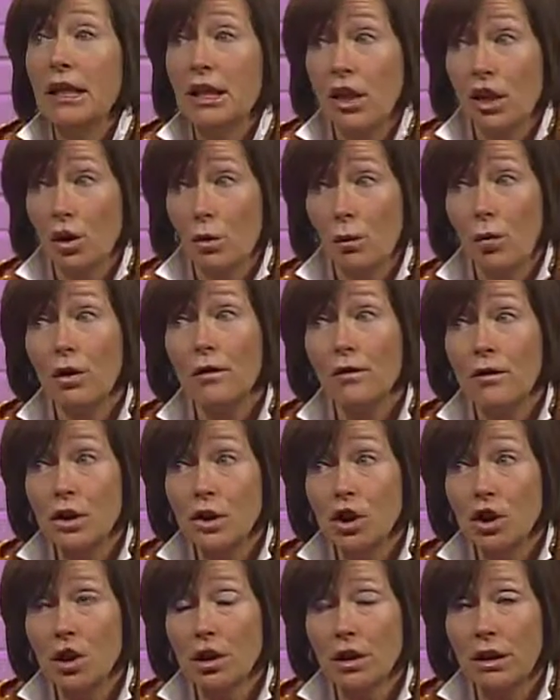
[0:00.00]
year
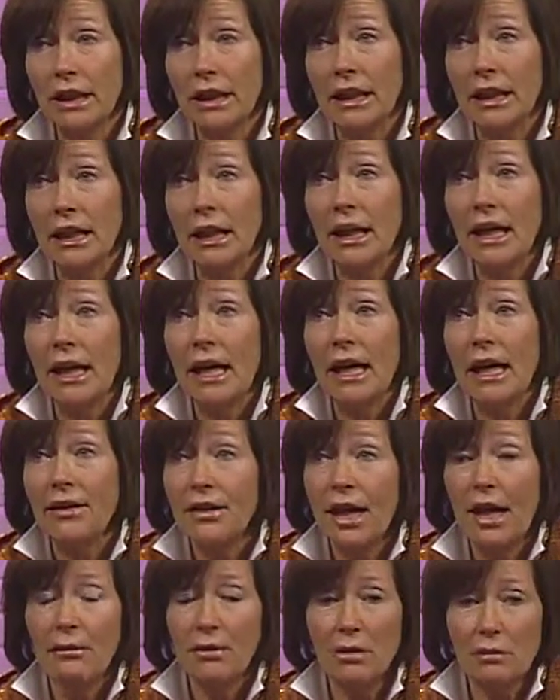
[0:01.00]
provincially. And
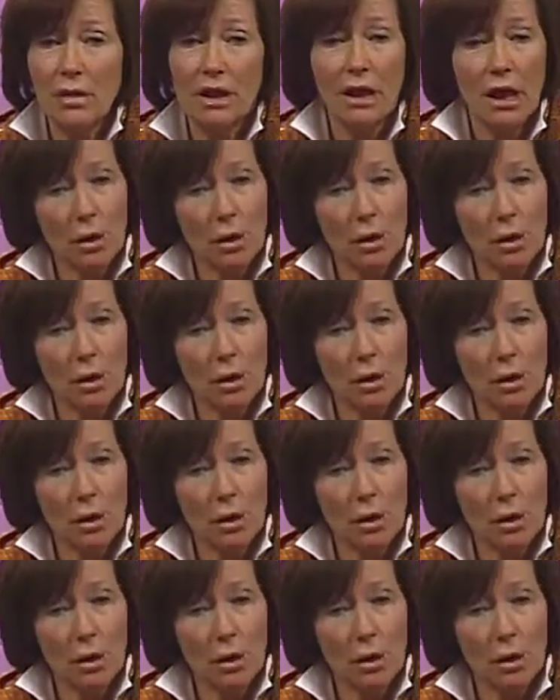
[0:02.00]
that would be